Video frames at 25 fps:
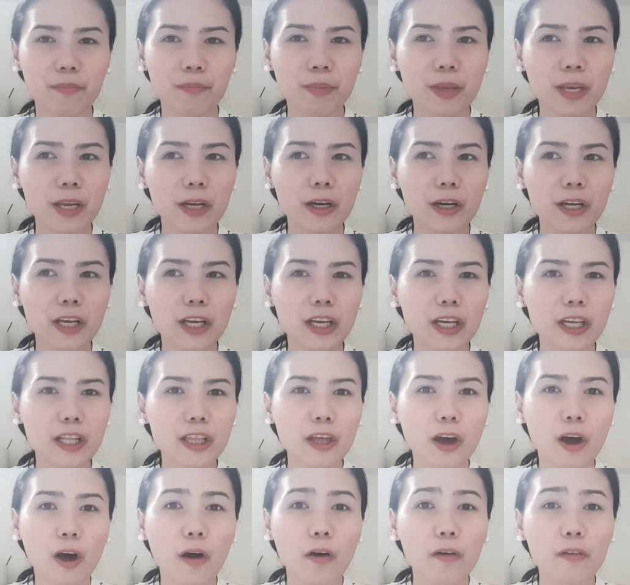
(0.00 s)

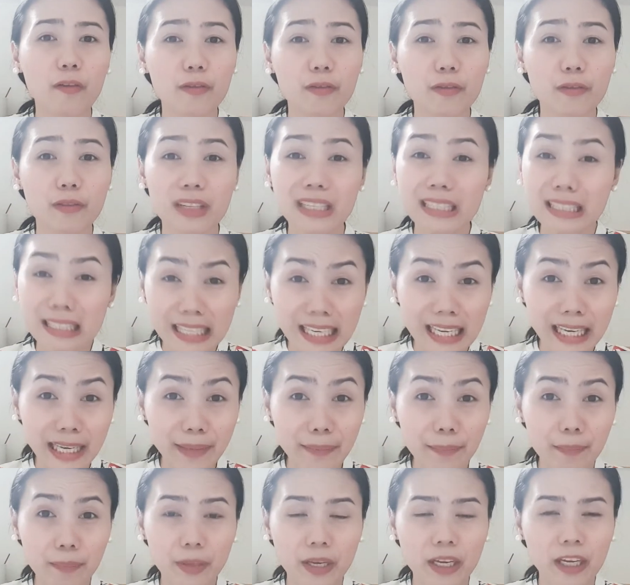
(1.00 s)
period of
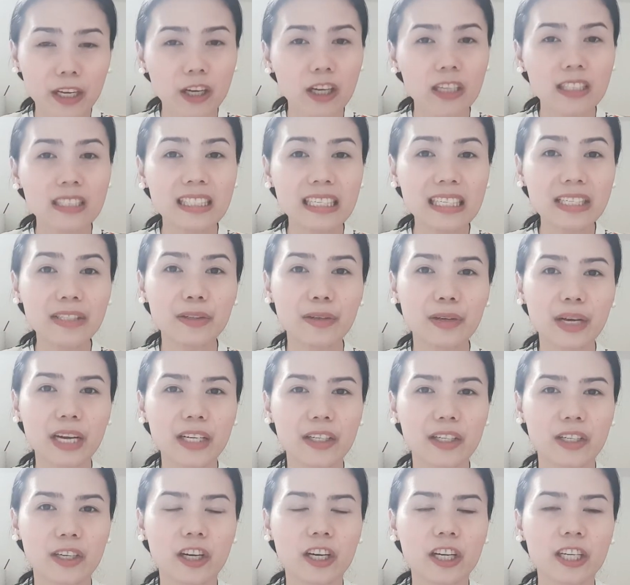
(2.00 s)
deep
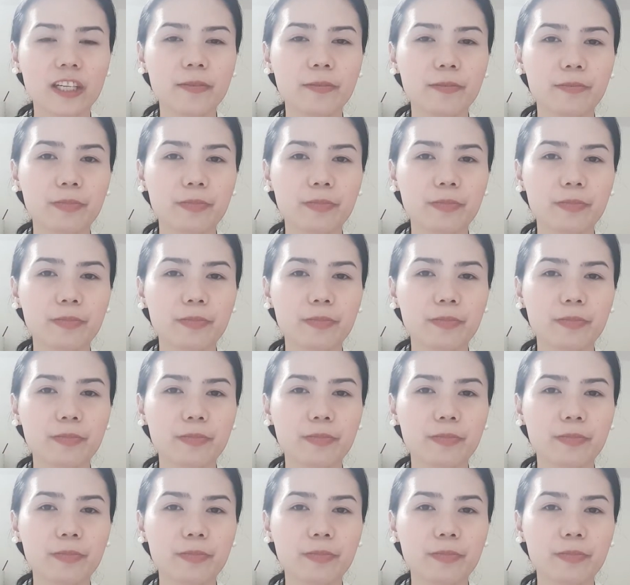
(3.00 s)
concentration.